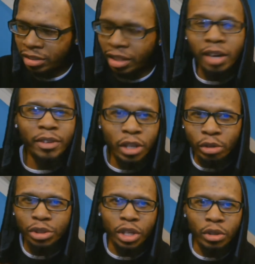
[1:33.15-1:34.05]
Loving
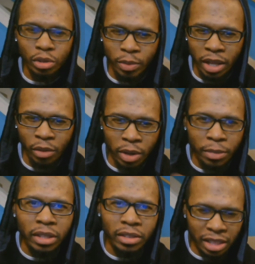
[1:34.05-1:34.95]
those shows, by the way,
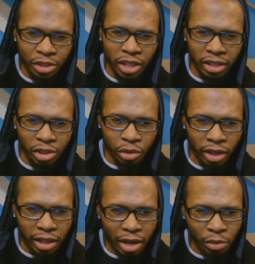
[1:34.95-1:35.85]
but let's check this
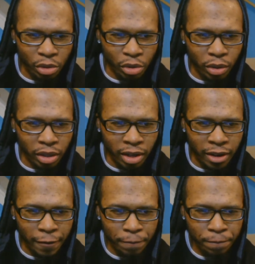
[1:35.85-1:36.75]
trailer out real quick, all right?